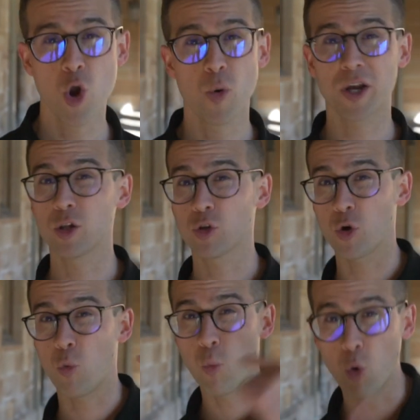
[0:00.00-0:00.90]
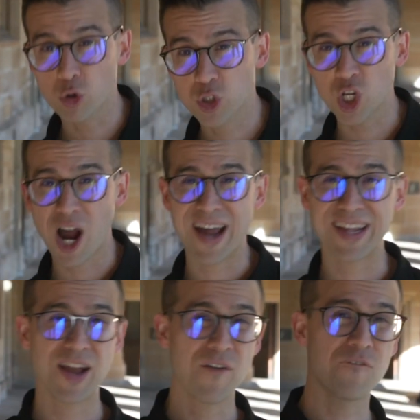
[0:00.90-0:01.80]
we're going to look at wall
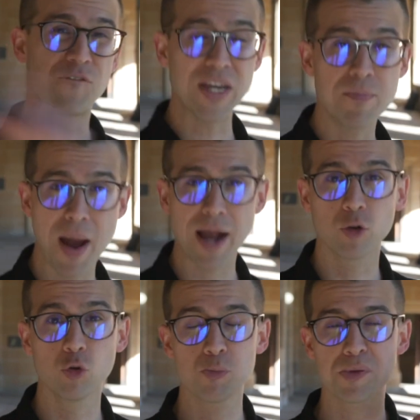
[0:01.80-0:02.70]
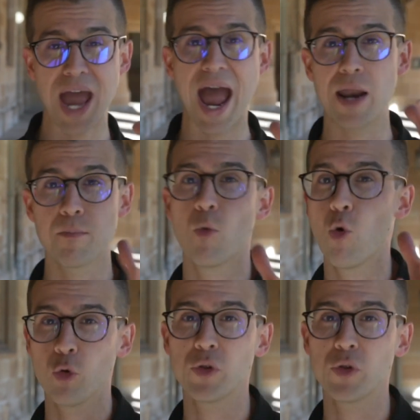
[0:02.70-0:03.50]
charting, feedback loops and more.